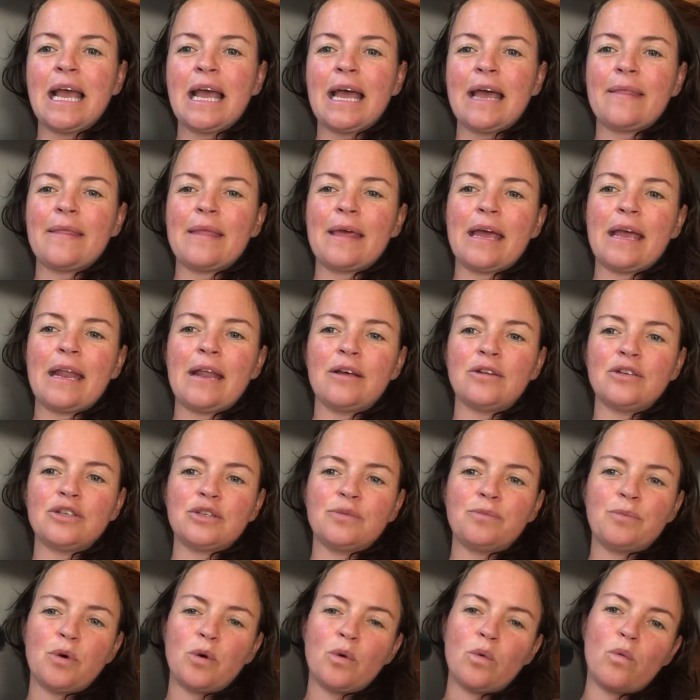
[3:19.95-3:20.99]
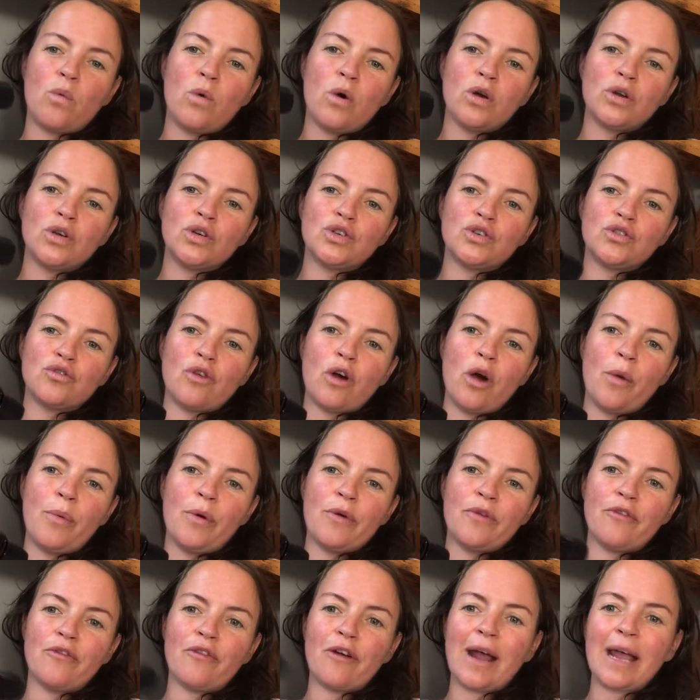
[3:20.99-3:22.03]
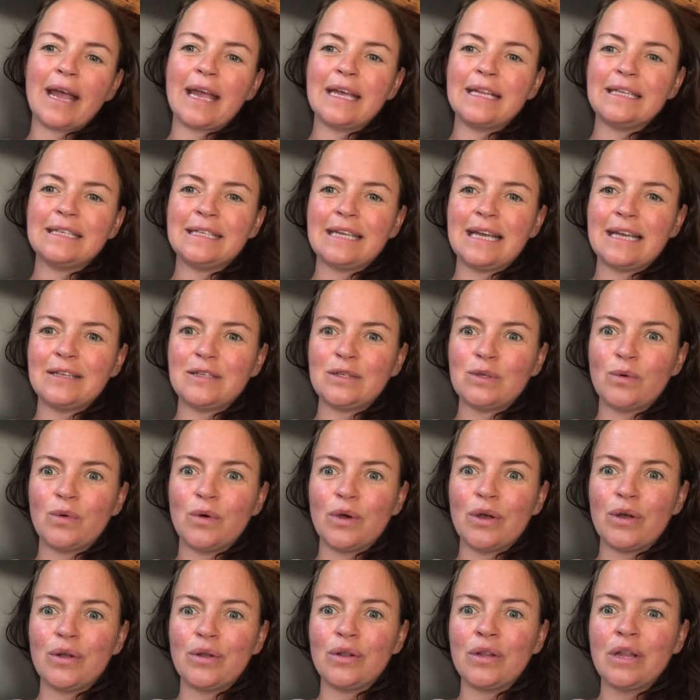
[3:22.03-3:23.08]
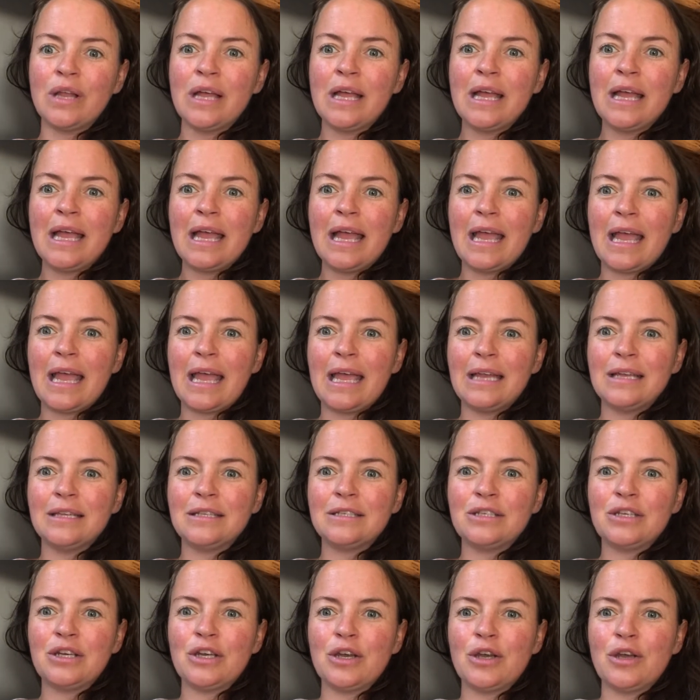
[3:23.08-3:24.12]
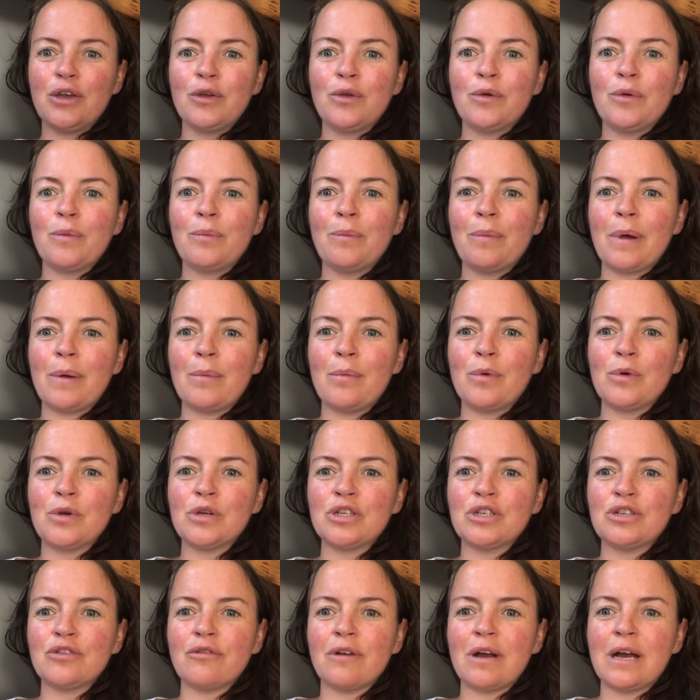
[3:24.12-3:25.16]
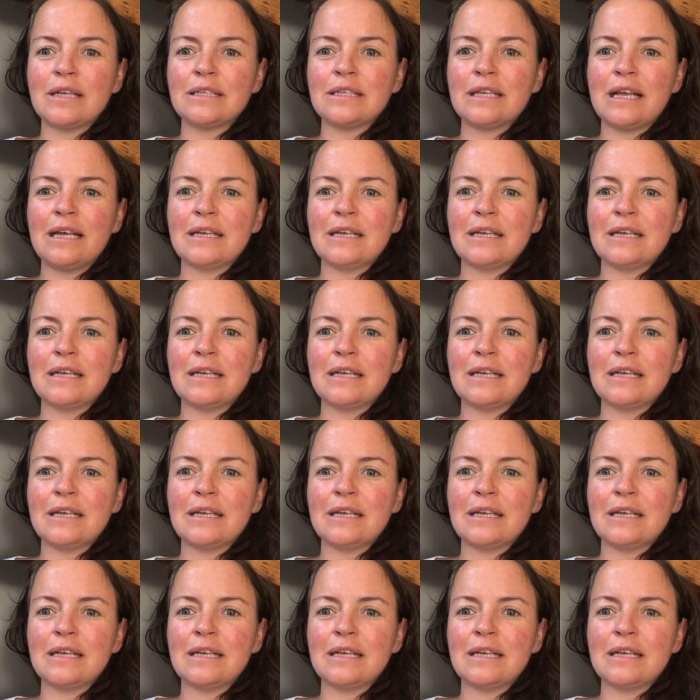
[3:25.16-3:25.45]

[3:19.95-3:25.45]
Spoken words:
and then I'll just put 1 drop of frankincense oil into my moisturizer.